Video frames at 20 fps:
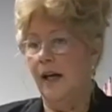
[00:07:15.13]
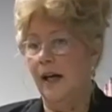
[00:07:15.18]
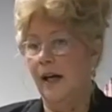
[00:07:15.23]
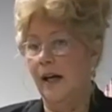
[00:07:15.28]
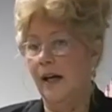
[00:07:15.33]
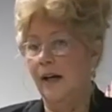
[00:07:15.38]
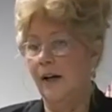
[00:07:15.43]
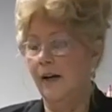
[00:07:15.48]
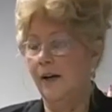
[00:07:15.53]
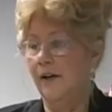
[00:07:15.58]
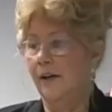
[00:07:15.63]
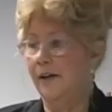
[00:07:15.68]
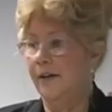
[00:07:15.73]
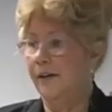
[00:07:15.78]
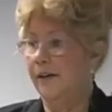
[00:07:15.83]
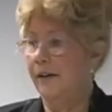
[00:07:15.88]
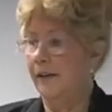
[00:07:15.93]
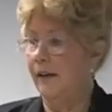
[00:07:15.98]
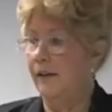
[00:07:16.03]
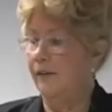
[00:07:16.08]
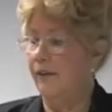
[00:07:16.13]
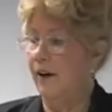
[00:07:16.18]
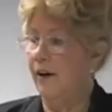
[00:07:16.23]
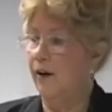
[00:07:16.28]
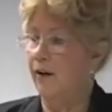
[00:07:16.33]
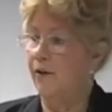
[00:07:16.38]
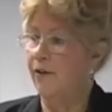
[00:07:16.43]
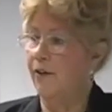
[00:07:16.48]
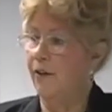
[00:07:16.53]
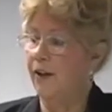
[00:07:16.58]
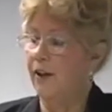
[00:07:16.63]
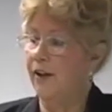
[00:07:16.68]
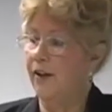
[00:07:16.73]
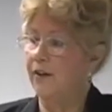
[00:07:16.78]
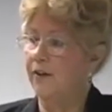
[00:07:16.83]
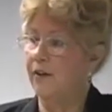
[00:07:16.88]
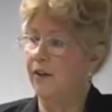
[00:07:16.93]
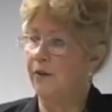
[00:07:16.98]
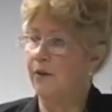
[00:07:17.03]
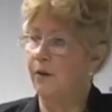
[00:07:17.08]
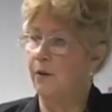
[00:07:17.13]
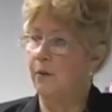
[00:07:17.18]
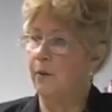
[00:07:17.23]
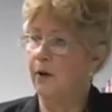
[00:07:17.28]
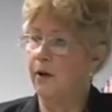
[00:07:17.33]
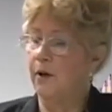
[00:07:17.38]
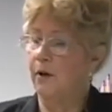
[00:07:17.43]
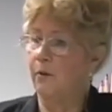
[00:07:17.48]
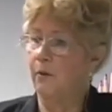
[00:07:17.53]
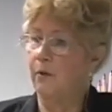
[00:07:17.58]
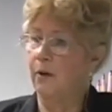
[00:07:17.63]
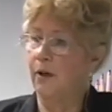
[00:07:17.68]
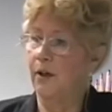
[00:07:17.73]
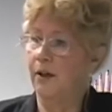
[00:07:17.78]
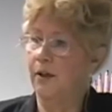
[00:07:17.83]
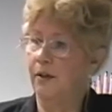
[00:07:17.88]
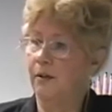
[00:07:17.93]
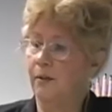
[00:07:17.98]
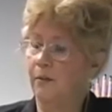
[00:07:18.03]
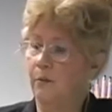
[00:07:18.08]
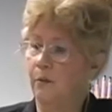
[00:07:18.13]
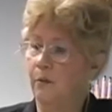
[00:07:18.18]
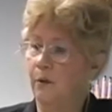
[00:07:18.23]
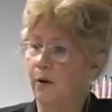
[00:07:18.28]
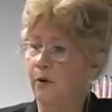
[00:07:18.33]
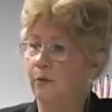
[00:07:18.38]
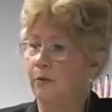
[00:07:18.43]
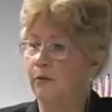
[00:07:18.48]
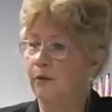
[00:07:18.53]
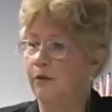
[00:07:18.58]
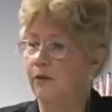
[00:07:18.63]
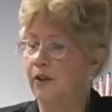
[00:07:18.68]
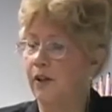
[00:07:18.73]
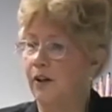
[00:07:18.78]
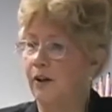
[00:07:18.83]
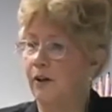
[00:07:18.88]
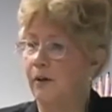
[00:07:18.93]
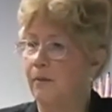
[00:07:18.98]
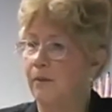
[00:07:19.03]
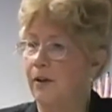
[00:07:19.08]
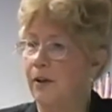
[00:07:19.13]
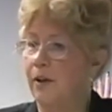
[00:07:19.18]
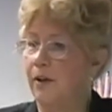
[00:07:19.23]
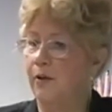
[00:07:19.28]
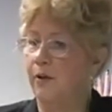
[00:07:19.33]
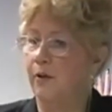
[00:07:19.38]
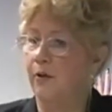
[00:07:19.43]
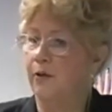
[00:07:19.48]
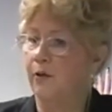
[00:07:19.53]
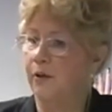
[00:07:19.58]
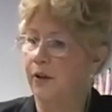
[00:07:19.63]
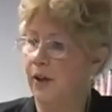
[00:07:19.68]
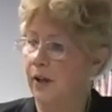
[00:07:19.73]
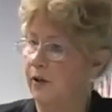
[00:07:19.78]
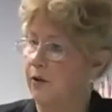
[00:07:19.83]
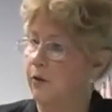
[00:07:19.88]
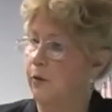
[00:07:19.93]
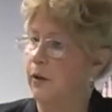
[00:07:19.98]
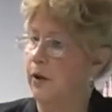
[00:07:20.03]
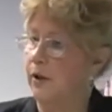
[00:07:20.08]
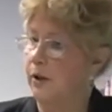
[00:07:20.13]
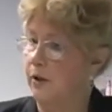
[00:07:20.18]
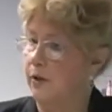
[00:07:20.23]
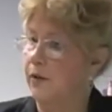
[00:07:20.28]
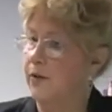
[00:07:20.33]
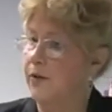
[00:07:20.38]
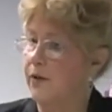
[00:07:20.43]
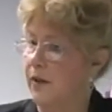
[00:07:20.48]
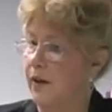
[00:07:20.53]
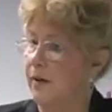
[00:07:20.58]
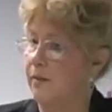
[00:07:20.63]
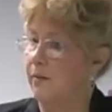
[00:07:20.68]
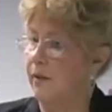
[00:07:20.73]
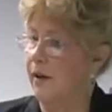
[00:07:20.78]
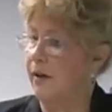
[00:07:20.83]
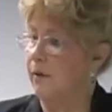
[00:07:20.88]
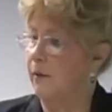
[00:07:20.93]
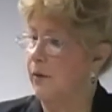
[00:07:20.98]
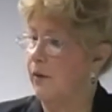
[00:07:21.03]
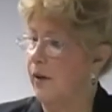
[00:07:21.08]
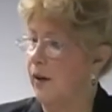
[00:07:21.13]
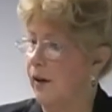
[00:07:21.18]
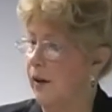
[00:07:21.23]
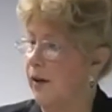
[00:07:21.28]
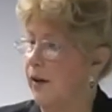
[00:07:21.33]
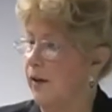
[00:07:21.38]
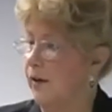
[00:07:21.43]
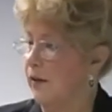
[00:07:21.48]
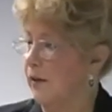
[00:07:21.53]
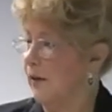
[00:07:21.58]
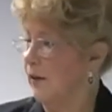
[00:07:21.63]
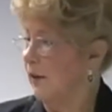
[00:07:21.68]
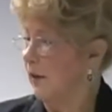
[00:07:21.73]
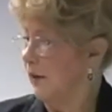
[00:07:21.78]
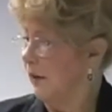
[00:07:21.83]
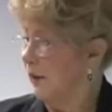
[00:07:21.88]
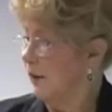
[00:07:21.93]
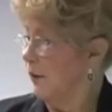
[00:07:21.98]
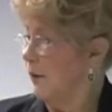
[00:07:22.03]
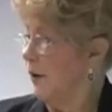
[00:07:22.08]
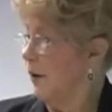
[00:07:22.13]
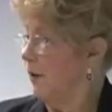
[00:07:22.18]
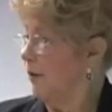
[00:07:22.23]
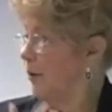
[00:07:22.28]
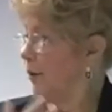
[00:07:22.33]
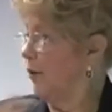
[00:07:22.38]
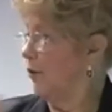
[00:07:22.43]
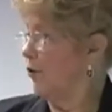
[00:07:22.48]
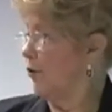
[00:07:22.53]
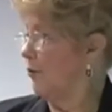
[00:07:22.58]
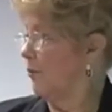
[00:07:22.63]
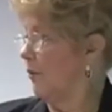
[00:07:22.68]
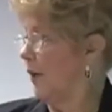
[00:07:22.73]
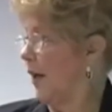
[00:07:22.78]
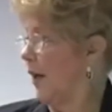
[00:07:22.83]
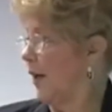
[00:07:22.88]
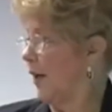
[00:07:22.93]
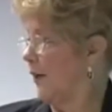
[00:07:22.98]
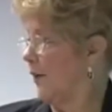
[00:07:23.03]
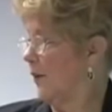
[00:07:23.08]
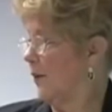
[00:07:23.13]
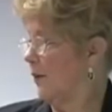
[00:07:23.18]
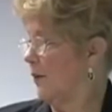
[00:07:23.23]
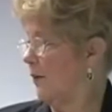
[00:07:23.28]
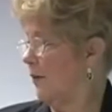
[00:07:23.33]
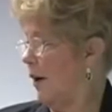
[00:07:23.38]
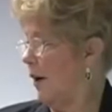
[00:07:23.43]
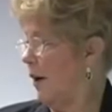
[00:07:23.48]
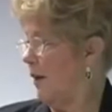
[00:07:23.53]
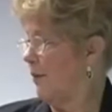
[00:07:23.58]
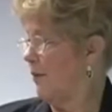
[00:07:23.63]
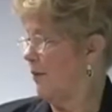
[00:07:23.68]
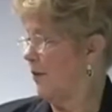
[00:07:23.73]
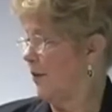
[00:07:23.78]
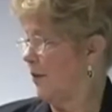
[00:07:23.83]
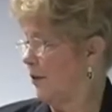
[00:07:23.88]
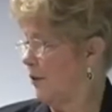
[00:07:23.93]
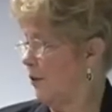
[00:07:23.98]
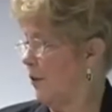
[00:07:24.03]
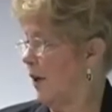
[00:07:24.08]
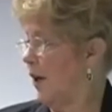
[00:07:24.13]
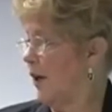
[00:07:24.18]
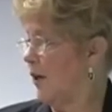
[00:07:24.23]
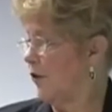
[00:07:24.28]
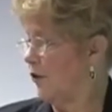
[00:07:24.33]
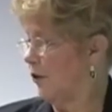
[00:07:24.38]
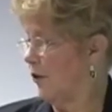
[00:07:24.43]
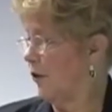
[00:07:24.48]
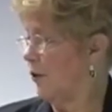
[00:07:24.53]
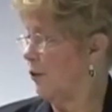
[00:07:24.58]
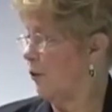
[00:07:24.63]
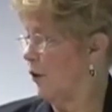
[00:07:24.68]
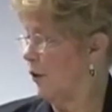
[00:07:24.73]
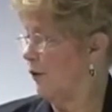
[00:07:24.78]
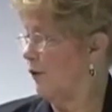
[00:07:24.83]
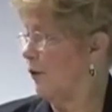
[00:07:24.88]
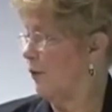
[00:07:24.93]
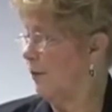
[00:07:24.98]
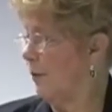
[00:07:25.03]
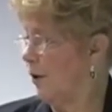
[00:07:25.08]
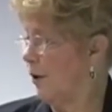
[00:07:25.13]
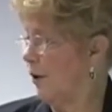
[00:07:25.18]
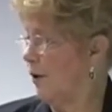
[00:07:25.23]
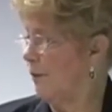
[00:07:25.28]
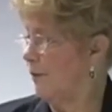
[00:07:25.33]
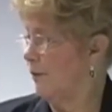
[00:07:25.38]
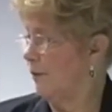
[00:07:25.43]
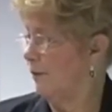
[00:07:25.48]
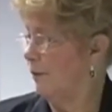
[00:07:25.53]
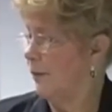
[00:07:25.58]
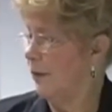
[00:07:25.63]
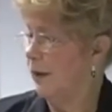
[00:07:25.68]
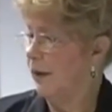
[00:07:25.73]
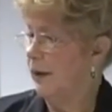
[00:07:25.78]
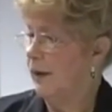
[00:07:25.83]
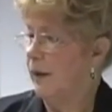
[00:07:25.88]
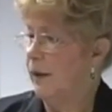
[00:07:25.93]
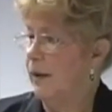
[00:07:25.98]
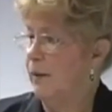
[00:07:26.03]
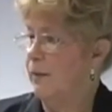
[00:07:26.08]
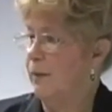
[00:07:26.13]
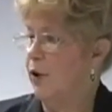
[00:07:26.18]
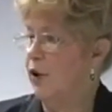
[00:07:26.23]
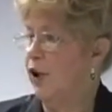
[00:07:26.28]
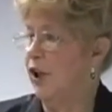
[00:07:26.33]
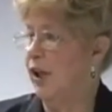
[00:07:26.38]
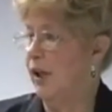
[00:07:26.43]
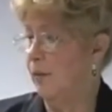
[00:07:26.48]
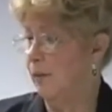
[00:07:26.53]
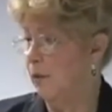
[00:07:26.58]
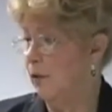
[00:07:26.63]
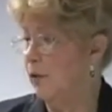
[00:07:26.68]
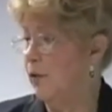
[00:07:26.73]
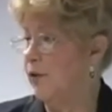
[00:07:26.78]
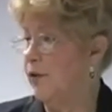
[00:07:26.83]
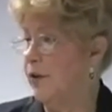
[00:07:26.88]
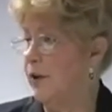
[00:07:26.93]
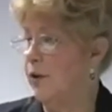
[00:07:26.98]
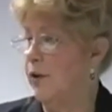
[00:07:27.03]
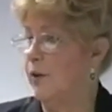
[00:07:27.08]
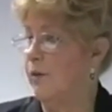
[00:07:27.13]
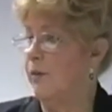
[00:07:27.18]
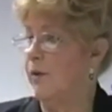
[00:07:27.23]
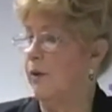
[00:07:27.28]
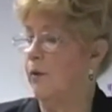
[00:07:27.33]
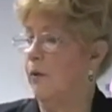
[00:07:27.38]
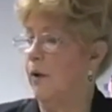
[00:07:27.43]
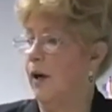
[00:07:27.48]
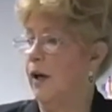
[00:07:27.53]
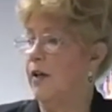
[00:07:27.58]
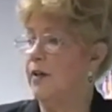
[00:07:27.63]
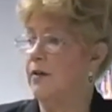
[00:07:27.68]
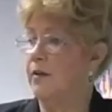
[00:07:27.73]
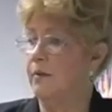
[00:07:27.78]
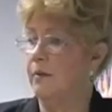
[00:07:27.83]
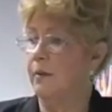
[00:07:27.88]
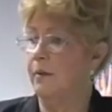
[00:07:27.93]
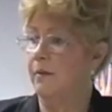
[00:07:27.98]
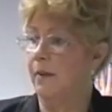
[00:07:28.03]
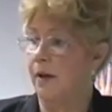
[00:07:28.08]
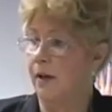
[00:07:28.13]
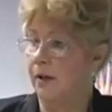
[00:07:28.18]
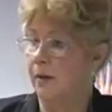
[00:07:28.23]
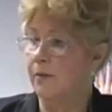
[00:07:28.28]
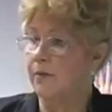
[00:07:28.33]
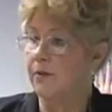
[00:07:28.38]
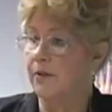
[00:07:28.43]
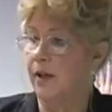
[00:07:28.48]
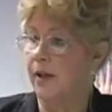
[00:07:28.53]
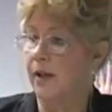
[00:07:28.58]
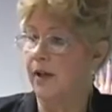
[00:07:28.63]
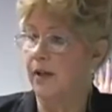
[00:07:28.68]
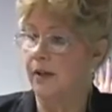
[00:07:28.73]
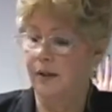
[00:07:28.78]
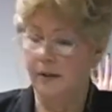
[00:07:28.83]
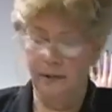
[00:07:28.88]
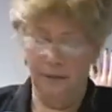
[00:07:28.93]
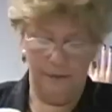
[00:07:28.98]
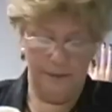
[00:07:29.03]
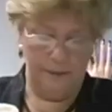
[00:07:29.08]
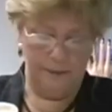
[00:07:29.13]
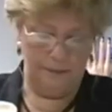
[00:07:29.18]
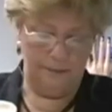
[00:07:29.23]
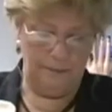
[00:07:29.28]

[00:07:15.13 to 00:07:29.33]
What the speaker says: And of all things, although we don't really want to tear up the cuticle scales, we do the same thing with the hair. We'll push them back in the opposite direction and rough them up and put chemicals on them that raise them and make them stay up.